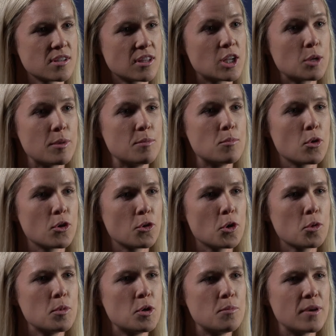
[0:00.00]
little bit more
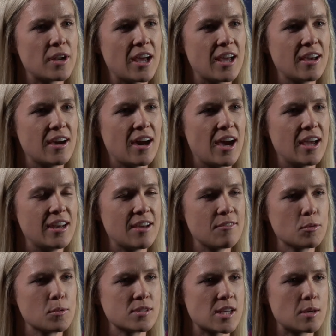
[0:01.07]
normal, but I
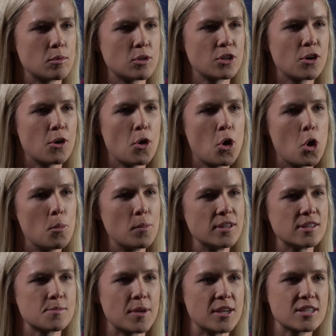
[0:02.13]
never was able to go home
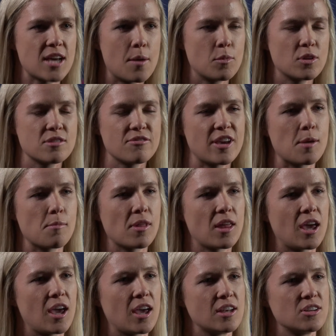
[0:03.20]
and spend time with
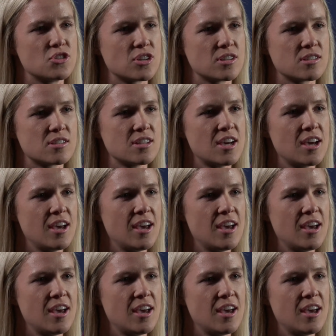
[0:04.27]
family, and just